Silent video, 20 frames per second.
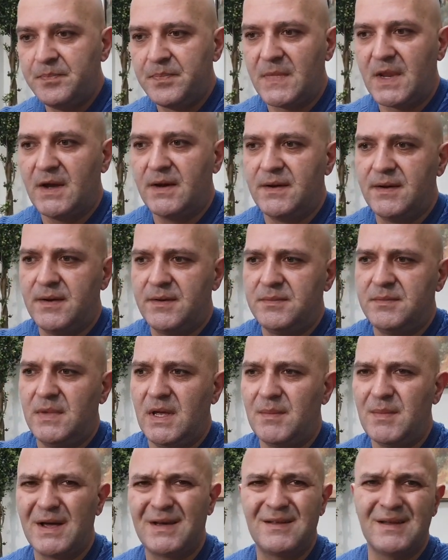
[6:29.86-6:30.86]

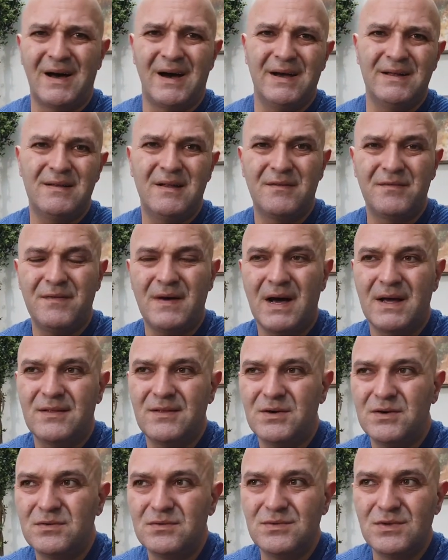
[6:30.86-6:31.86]
Am I going to hide that fact
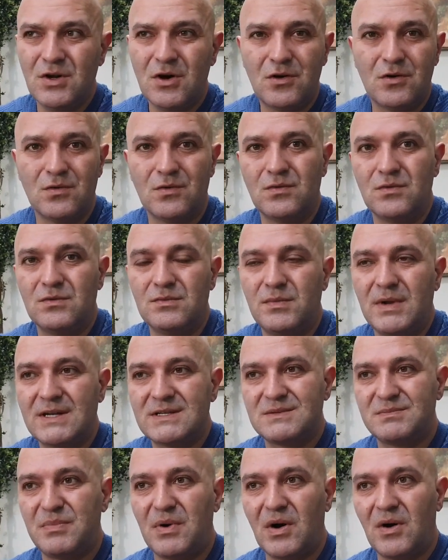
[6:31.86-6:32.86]
though? No,
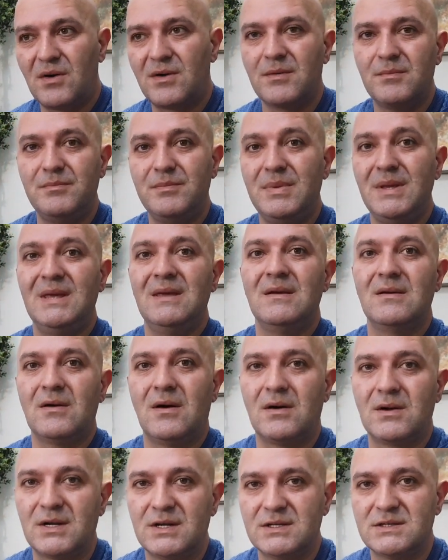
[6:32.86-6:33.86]
that's part of being
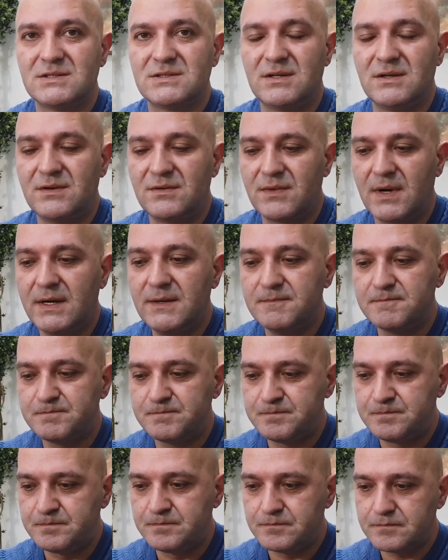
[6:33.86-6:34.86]
honest, right?
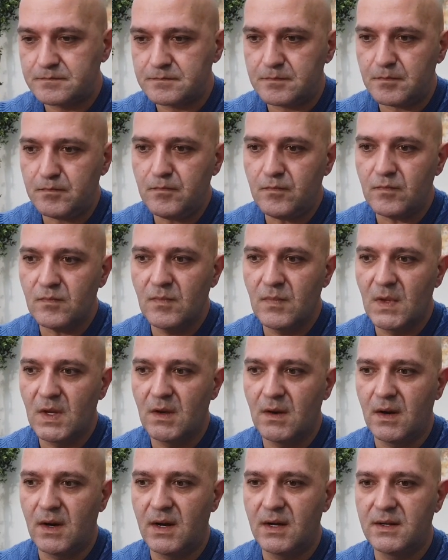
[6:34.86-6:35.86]

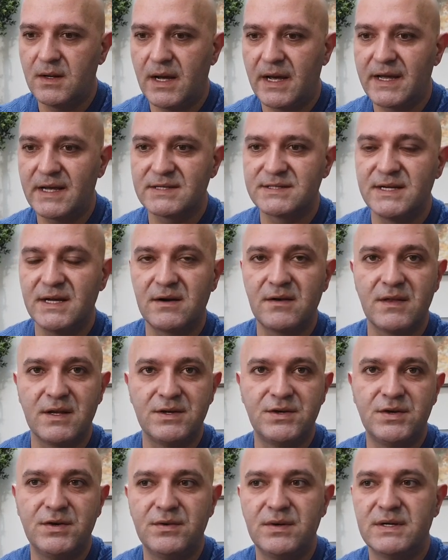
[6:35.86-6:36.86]
I guess the other thing
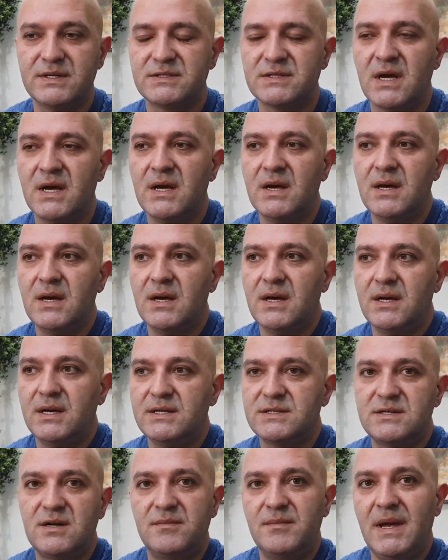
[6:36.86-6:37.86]
too is
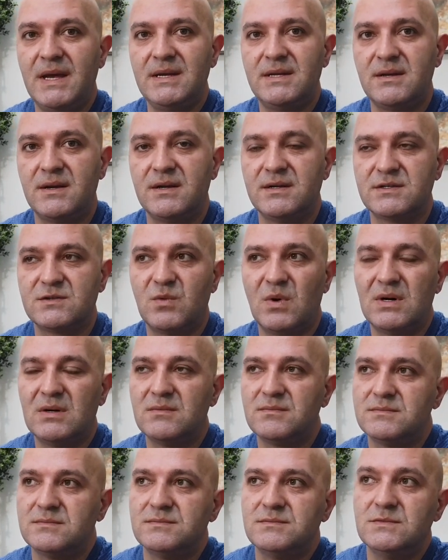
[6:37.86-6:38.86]
there maintenance?
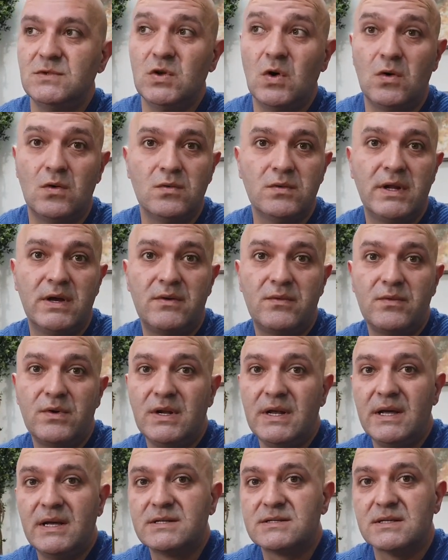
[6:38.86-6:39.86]
Well, no, there
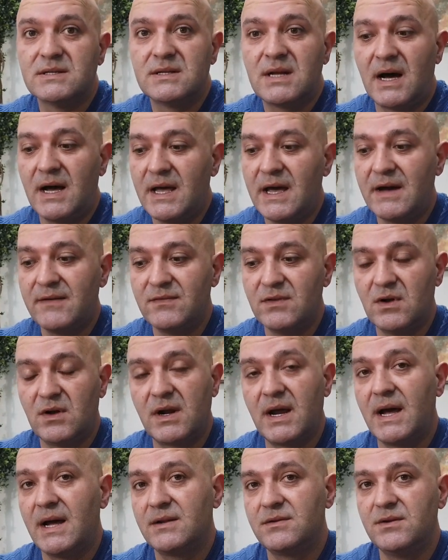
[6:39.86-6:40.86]
really isn't. I have not
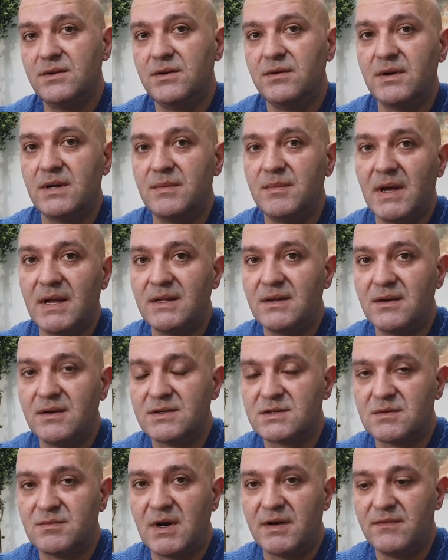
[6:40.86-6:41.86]
had to do any
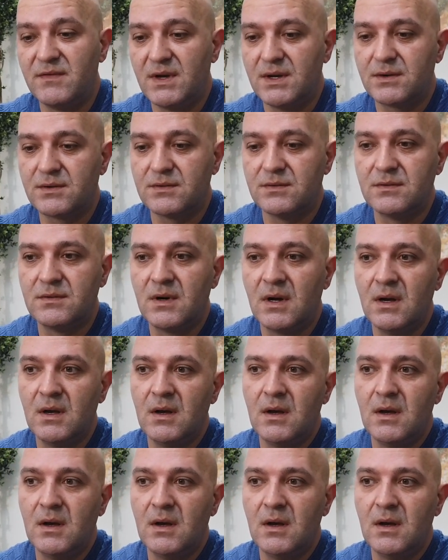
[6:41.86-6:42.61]
maintenance on my vehicle.